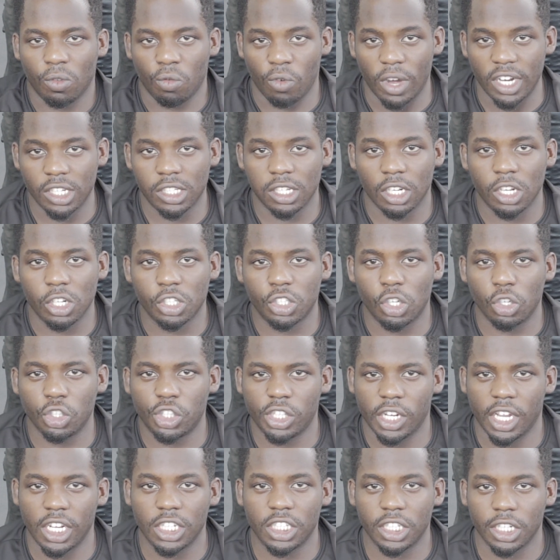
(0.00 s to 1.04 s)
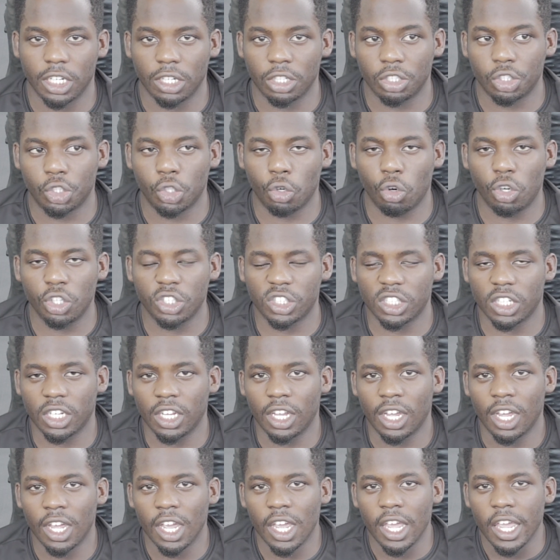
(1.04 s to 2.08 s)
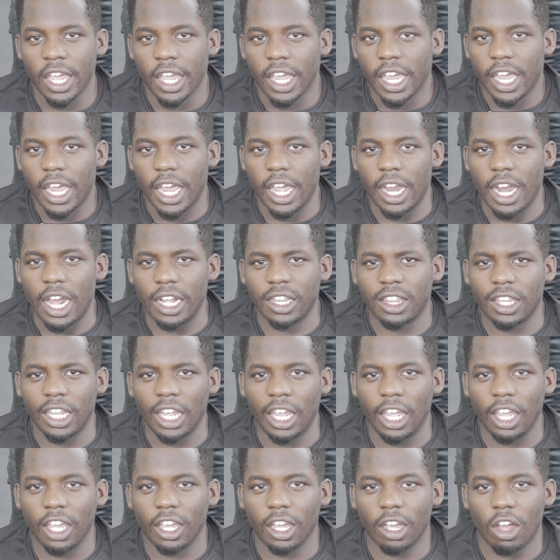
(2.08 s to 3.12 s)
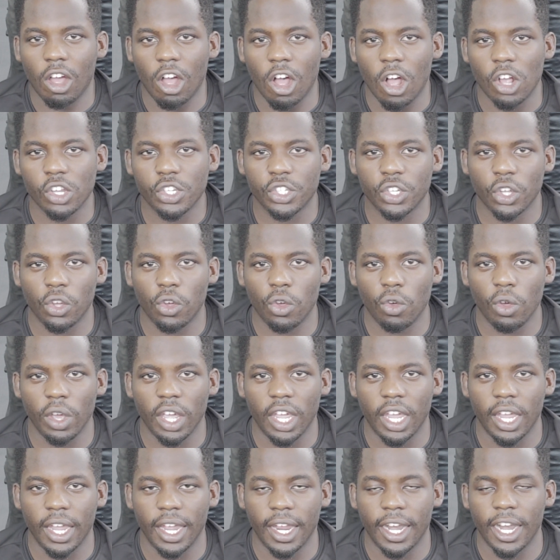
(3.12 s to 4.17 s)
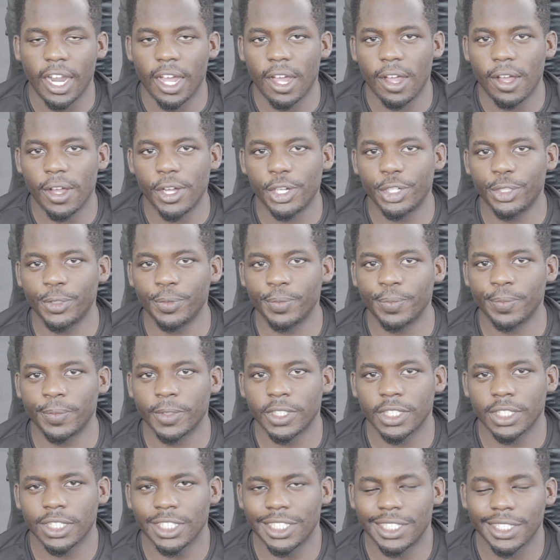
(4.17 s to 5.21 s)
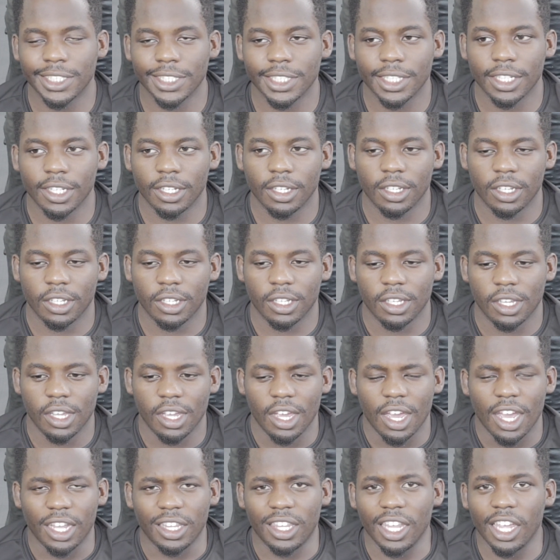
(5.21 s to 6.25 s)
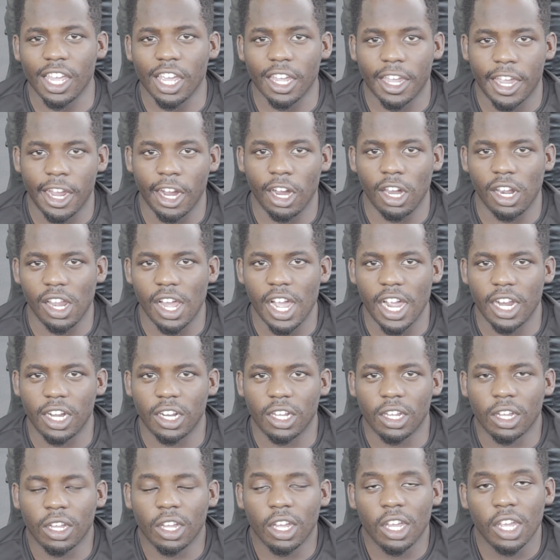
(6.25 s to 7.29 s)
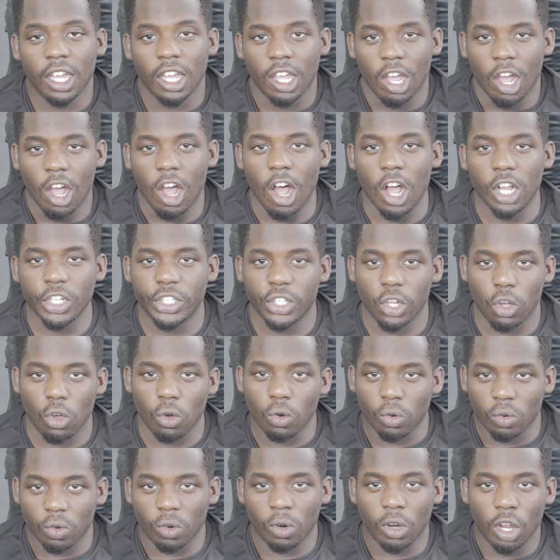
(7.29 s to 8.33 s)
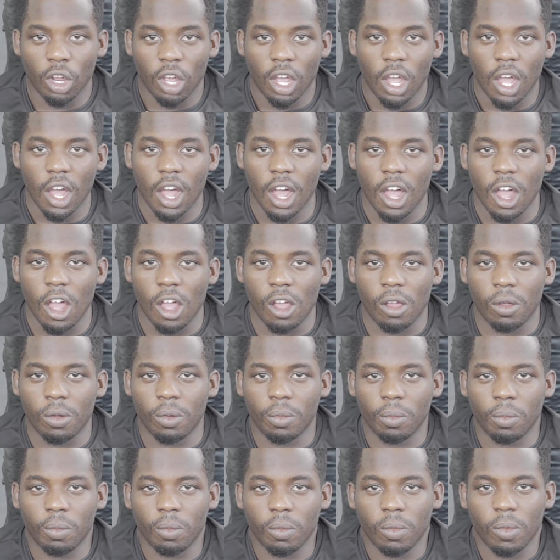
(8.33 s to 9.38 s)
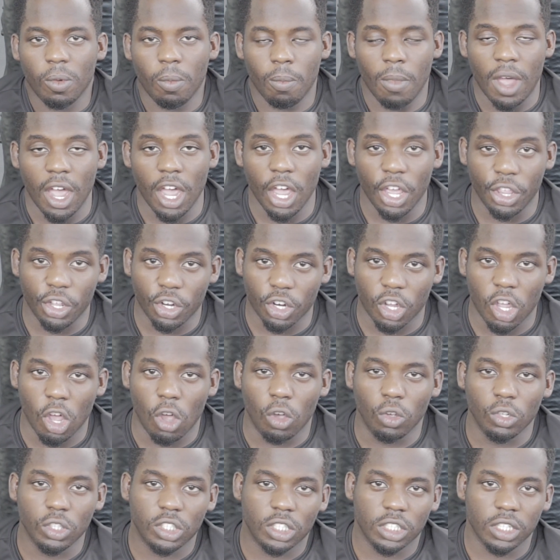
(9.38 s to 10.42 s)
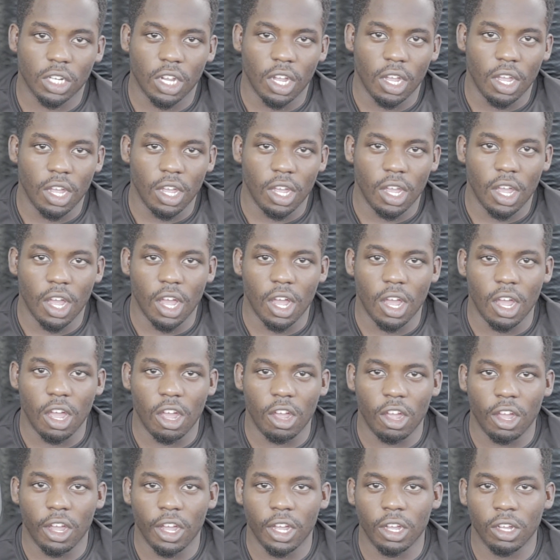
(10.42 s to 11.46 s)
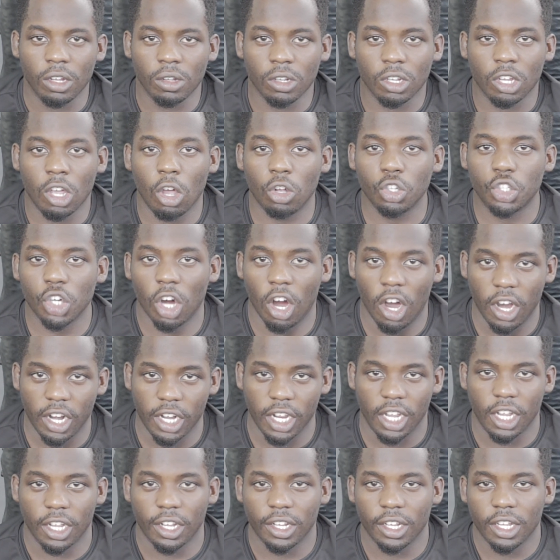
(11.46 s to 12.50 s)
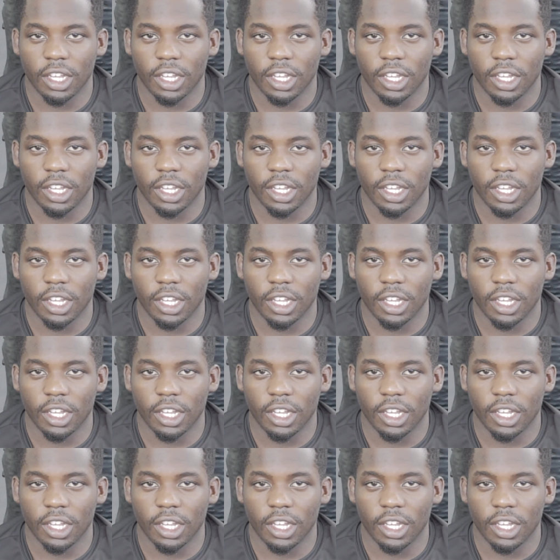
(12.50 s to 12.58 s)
Wrestling Association in Georgia, and I think also in, I think in Carolina. Also, my other coach, Coach Hardy.